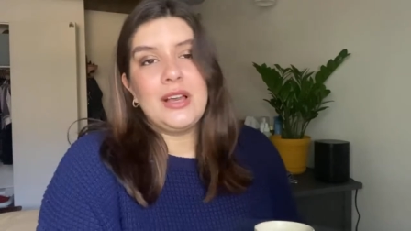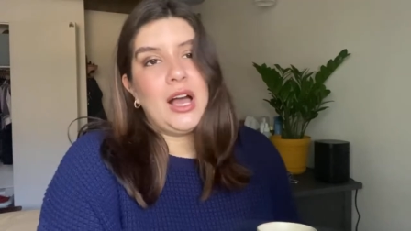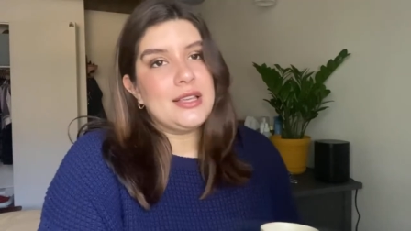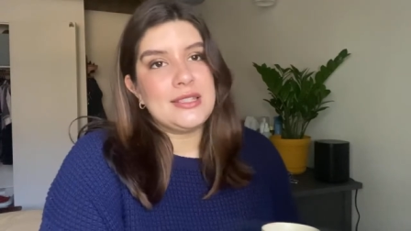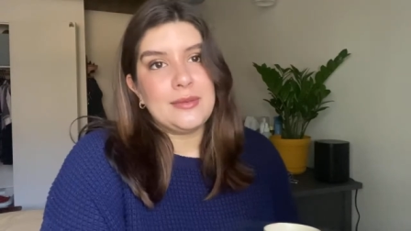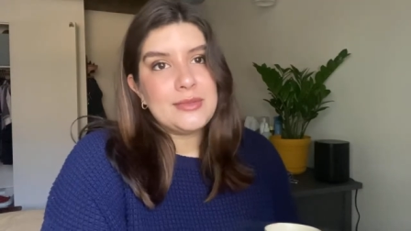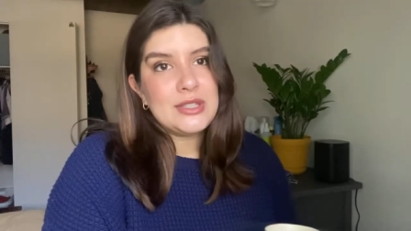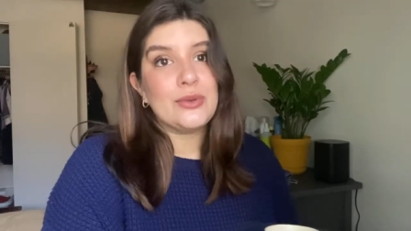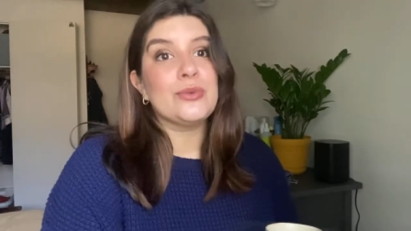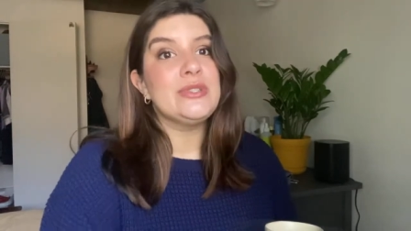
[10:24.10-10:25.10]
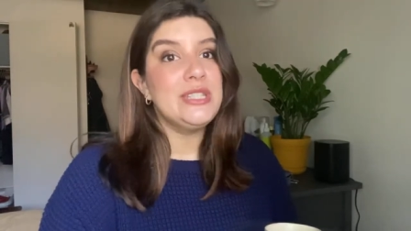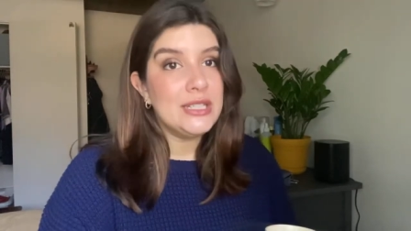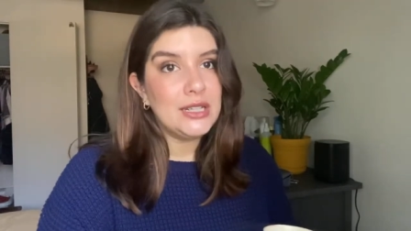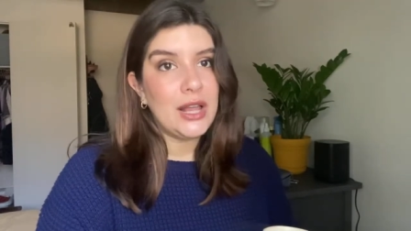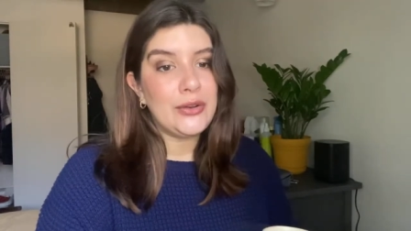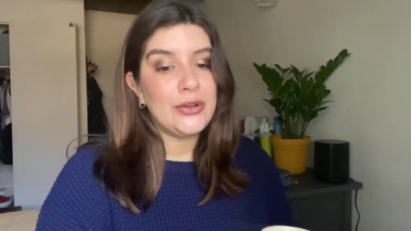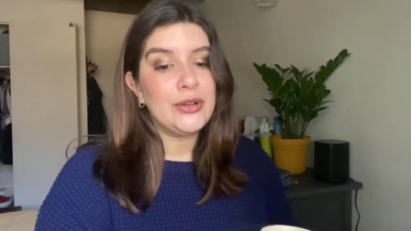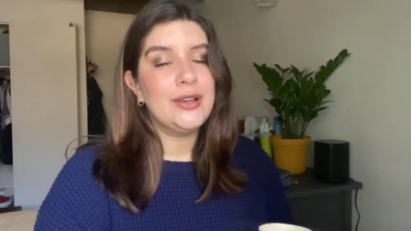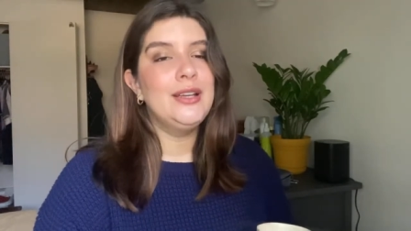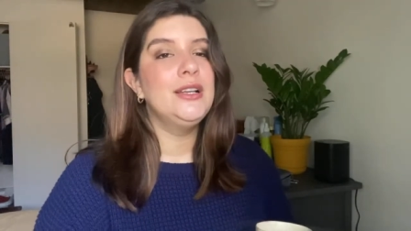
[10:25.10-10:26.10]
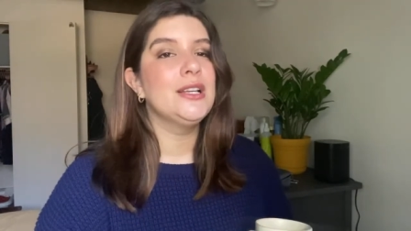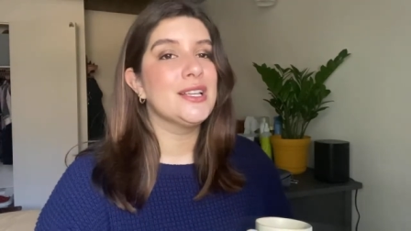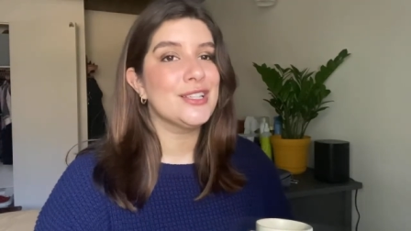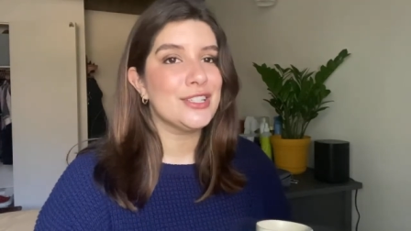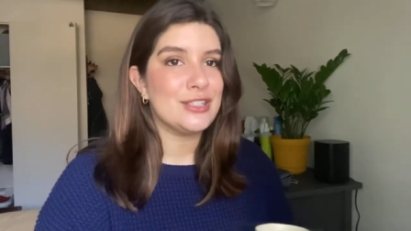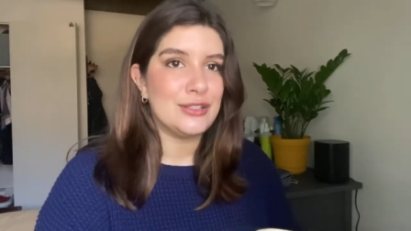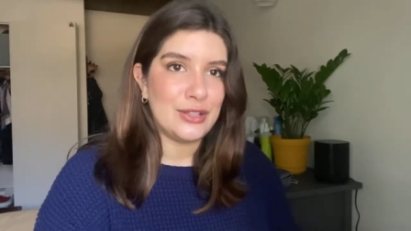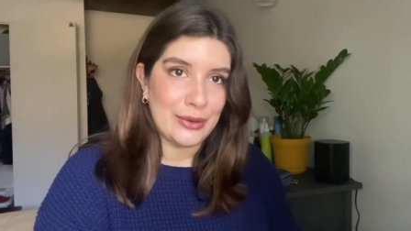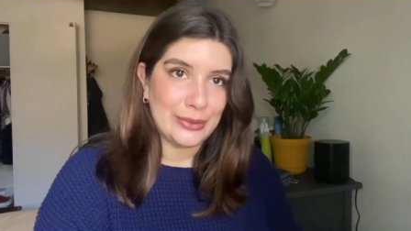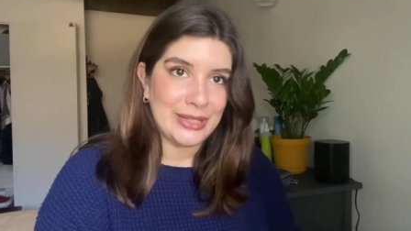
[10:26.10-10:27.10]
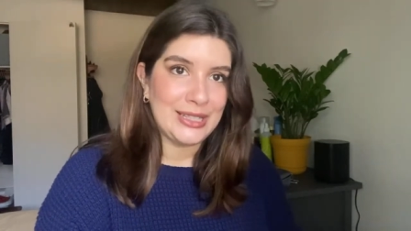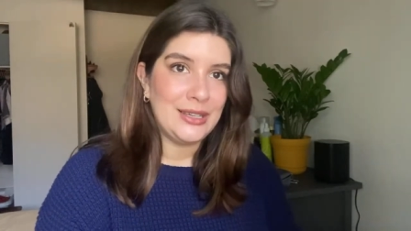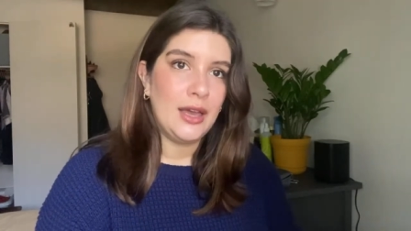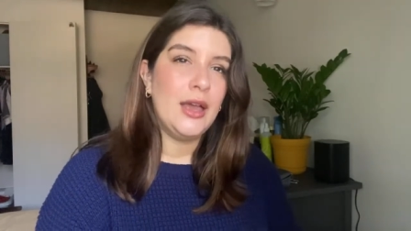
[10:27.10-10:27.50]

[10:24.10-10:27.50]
awesome. So declutter slowly.